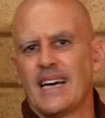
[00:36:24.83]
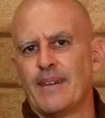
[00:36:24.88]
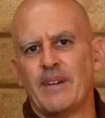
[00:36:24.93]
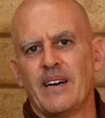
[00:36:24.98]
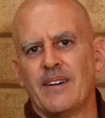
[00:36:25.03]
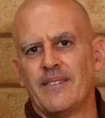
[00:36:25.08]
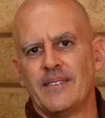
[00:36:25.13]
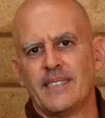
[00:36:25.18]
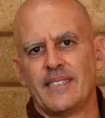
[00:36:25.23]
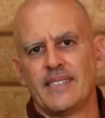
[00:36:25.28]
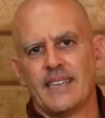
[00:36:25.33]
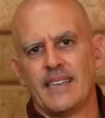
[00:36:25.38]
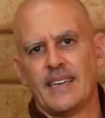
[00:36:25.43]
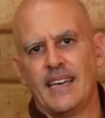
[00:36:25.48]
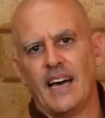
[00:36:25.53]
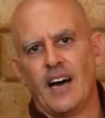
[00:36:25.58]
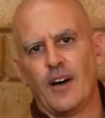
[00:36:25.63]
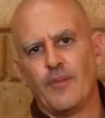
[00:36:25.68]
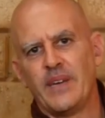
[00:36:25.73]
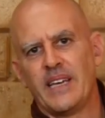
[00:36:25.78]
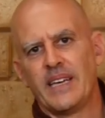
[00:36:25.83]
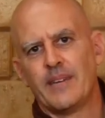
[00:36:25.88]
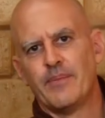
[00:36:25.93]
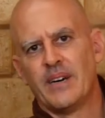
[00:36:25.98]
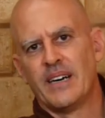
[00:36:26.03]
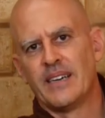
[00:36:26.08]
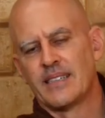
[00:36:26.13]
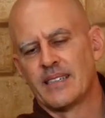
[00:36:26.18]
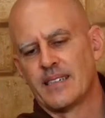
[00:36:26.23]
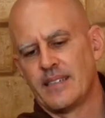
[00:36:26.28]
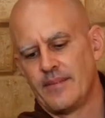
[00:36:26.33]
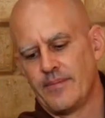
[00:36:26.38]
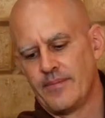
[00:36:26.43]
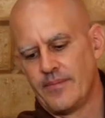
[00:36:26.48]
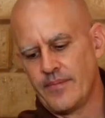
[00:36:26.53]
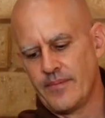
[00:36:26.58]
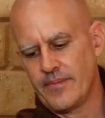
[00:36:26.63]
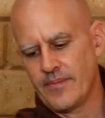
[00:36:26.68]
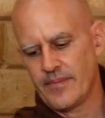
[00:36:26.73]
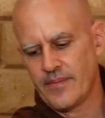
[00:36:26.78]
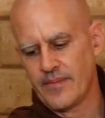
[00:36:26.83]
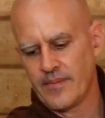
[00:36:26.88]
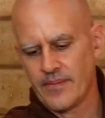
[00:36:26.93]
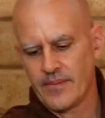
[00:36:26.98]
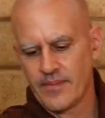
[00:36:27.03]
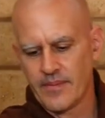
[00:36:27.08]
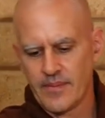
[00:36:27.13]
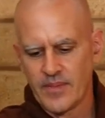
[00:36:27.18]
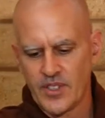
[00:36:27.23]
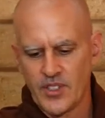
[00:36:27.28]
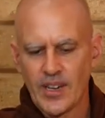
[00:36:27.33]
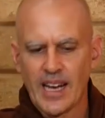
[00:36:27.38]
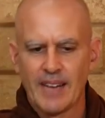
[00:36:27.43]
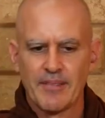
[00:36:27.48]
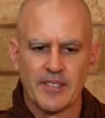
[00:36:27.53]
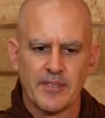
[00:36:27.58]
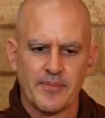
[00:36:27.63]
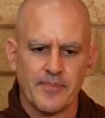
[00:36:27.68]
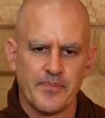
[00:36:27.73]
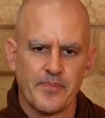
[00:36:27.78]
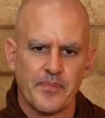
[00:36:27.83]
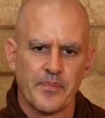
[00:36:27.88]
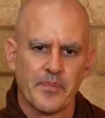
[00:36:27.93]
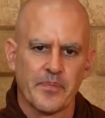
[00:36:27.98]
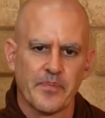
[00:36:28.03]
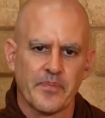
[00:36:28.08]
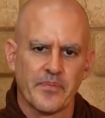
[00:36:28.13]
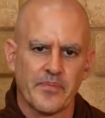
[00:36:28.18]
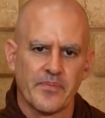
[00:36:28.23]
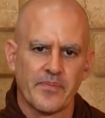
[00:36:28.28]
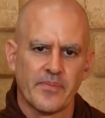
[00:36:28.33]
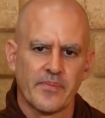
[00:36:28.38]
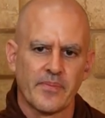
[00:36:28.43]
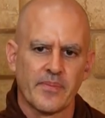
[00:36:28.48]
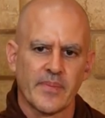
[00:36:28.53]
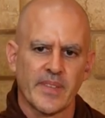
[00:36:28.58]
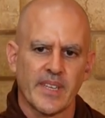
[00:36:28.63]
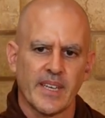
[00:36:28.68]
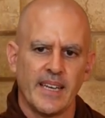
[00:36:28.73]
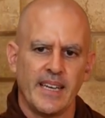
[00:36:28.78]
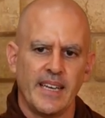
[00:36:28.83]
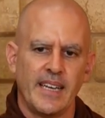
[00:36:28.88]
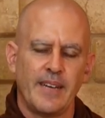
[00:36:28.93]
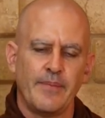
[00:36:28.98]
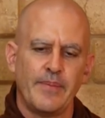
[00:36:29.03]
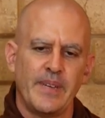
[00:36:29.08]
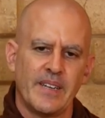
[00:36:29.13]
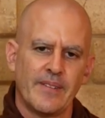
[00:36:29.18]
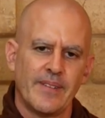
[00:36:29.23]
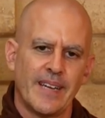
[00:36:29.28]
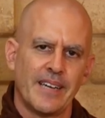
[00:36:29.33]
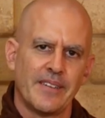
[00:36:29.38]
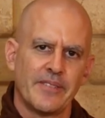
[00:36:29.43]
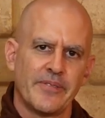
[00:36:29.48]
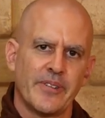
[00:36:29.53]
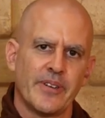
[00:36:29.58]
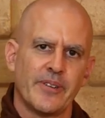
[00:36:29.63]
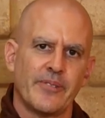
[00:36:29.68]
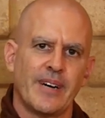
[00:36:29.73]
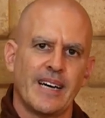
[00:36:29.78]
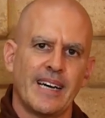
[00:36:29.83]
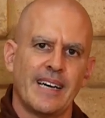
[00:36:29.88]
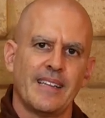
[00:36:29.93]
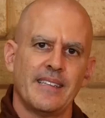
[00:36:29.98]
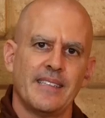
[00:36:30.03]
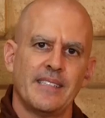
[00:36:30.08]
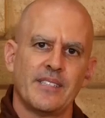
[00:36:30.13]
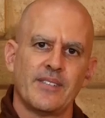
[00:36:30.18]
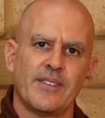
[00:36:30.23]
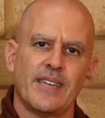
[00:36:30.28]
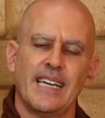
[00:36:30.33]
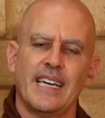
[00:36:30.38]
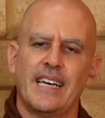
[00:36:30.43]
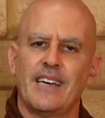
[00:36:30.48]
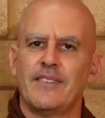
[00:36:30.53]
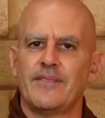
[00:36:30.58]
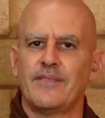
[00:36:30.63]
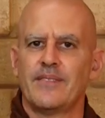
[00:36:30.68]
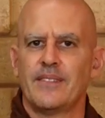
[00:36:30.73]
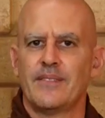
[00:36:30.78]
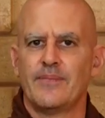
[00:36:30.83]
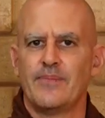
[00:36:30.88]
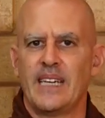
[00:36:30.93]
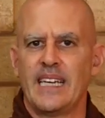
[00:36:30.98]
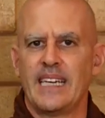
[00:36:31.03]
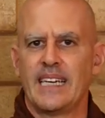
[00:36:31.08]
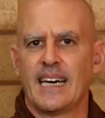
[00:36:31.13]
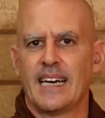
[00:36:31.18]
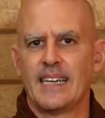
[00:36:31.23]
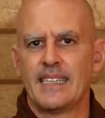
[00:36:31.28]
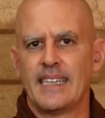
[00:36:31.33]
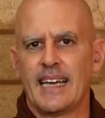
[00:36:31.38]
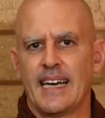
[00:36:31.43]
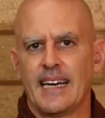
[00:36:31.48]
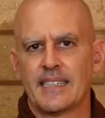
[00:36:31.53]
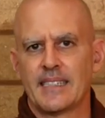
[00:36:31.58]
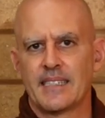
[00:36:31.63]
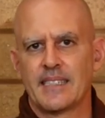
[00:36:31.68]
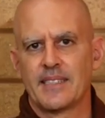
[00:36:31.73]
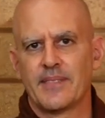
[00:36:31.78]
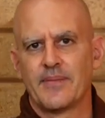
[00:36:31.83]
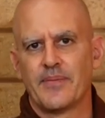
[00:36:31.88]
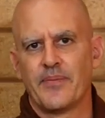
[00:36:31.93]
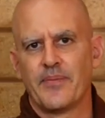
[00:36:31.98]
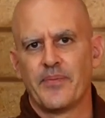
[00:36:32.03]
I was helping a monk travel, and I've been around for a while, and so I have many contacts.